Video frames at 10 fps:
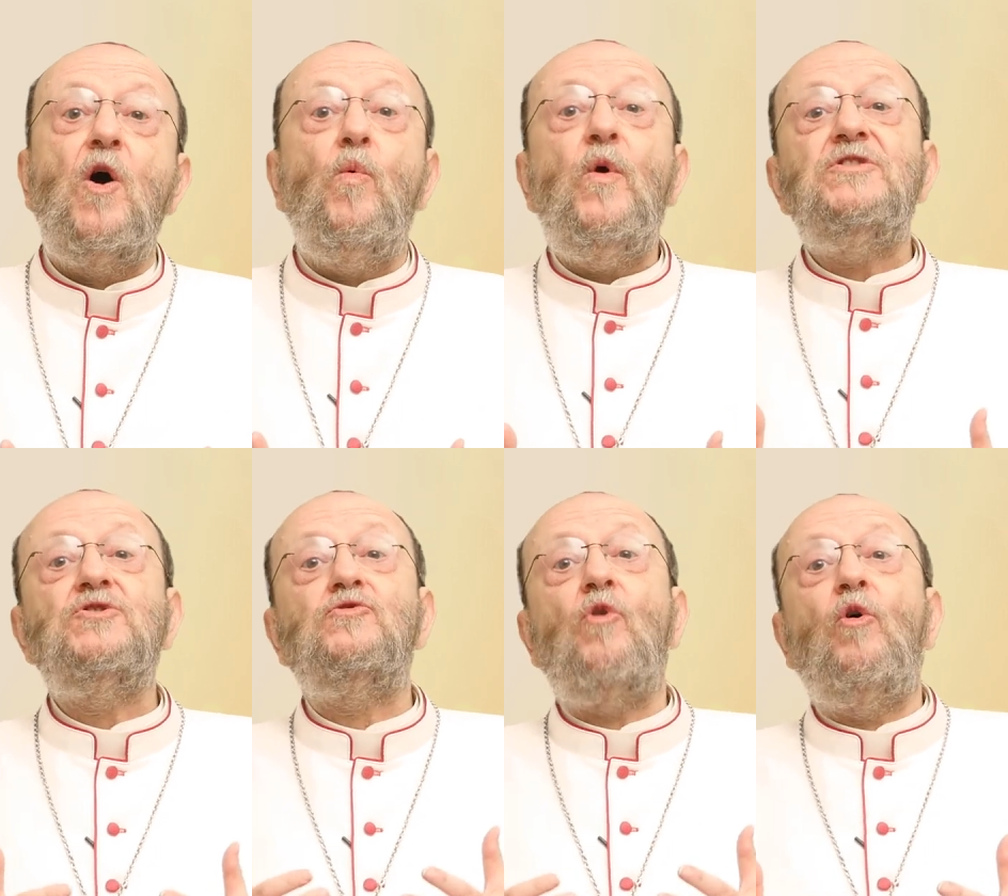we
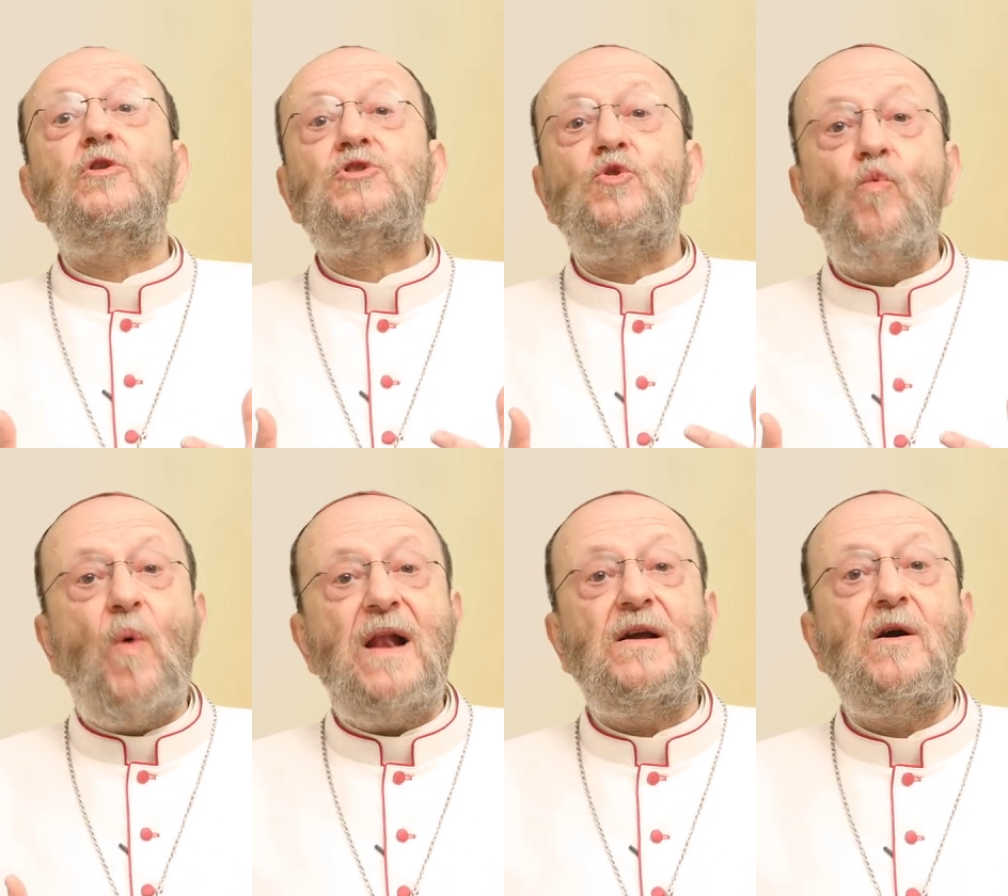should also
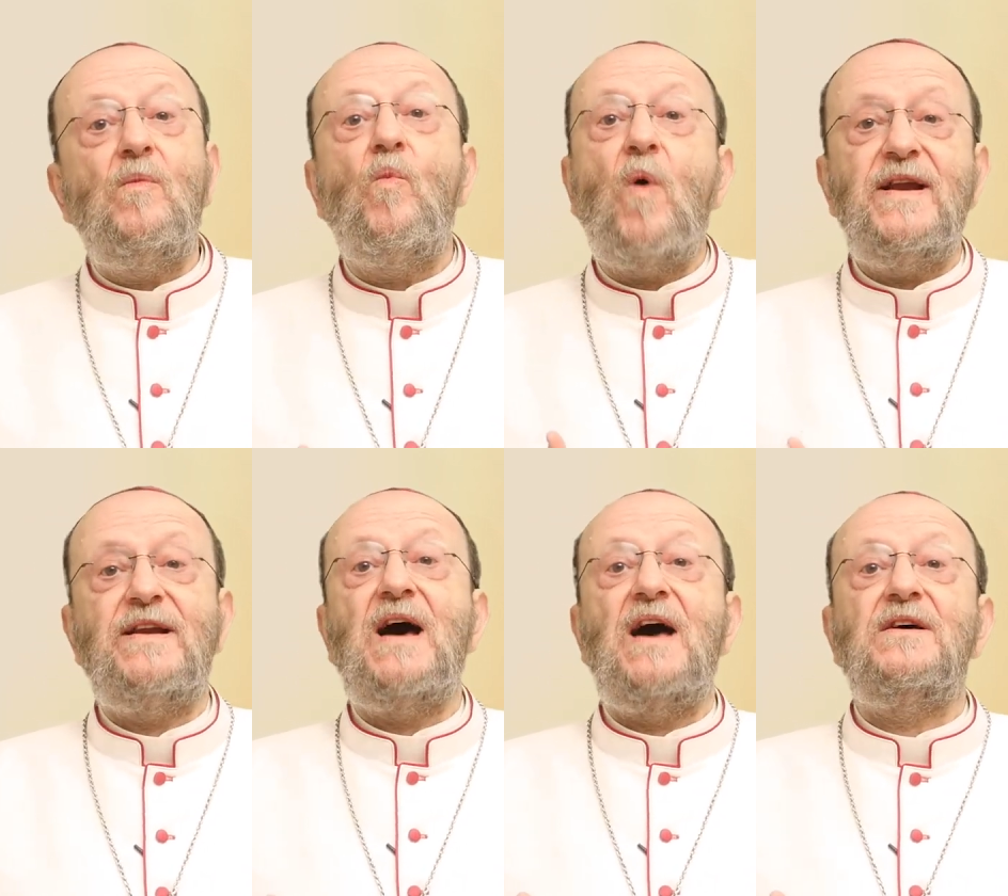welcome one
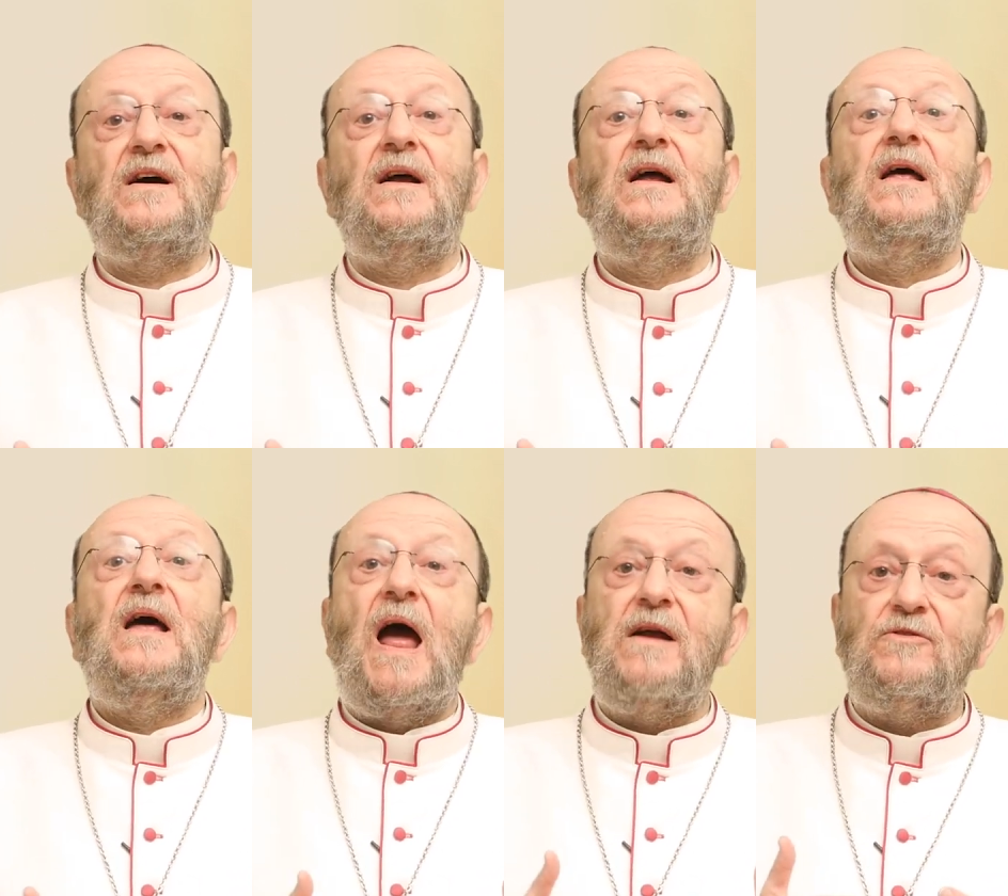another
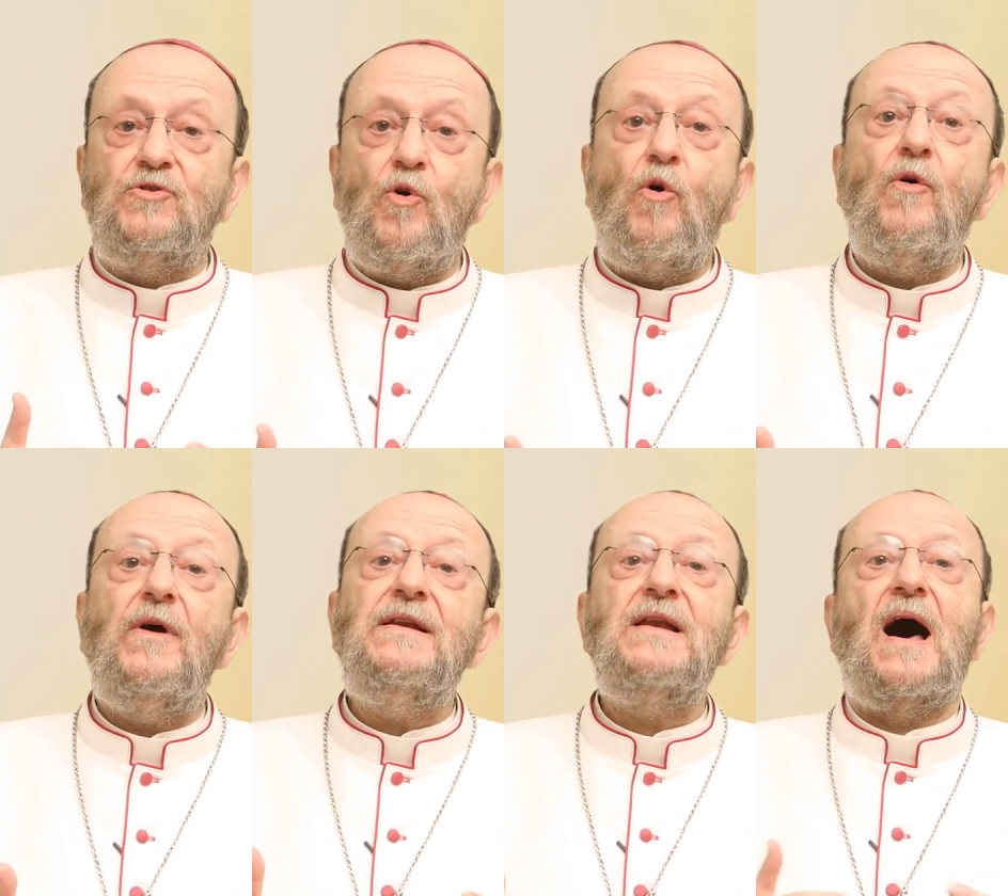and grow
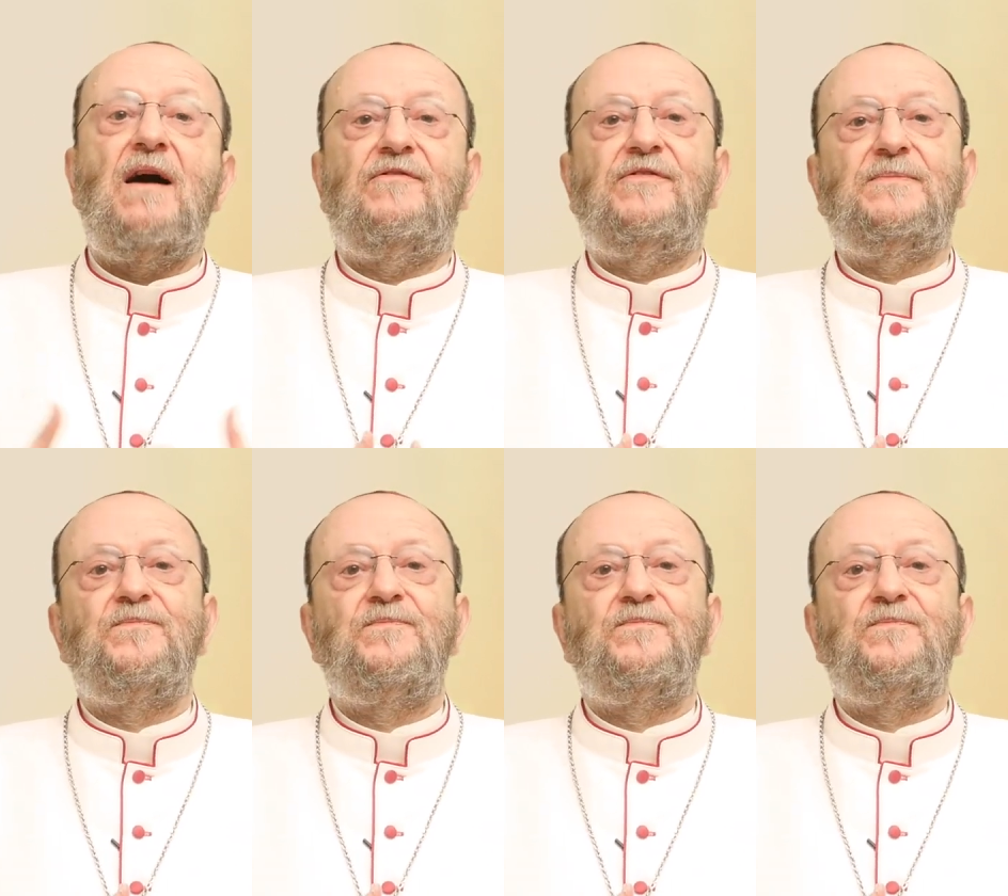in love.